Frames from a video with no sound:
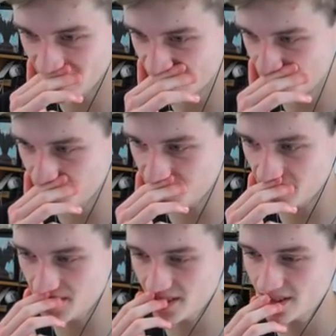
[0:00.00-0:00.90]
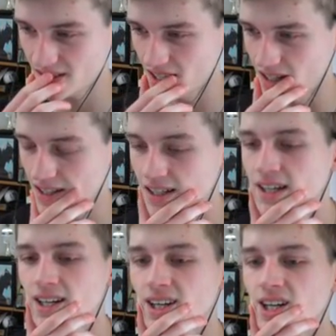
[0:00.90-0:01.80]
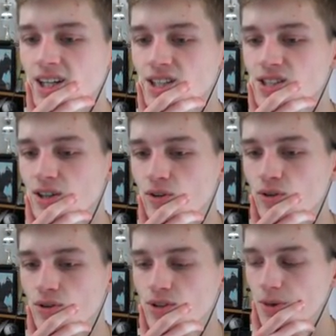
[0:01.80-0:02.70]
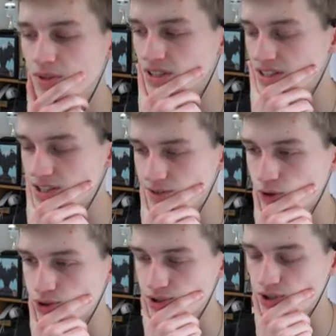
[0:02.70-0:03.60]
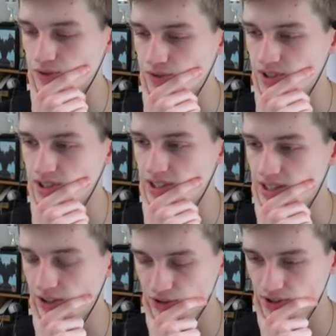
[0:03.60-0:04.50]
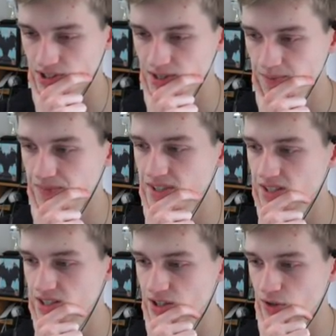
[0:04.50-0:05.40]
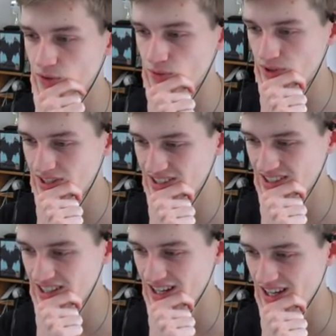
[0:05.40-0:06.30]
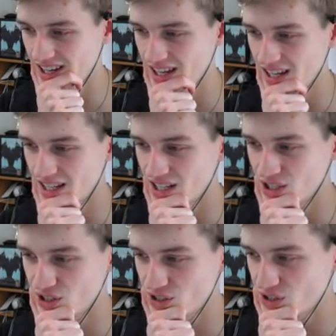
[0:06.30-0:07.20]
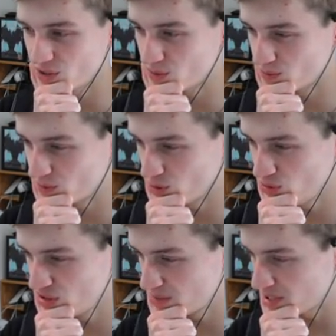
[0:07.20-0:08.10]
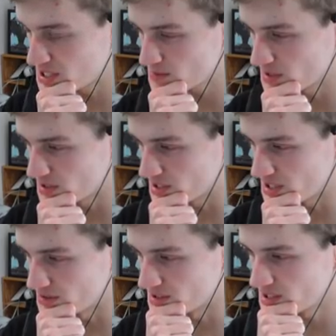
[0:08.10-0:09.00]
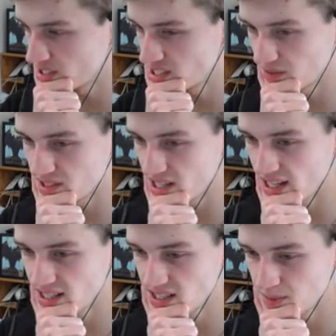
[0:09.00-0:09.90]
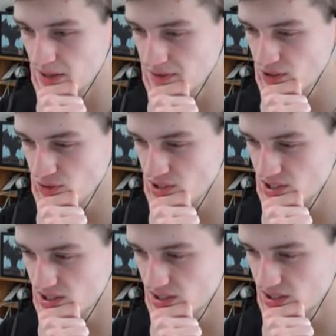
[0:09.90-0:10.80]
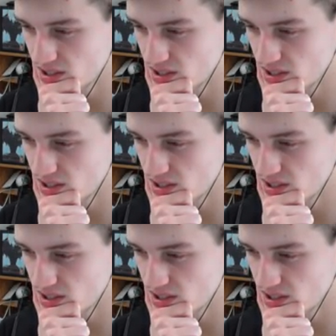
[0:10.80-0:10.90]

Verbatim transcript: a sprint or anything. Okay. So Dumoulin is of course going to go for the yellow jersey. So should who's the best friend here? 78 Matthews.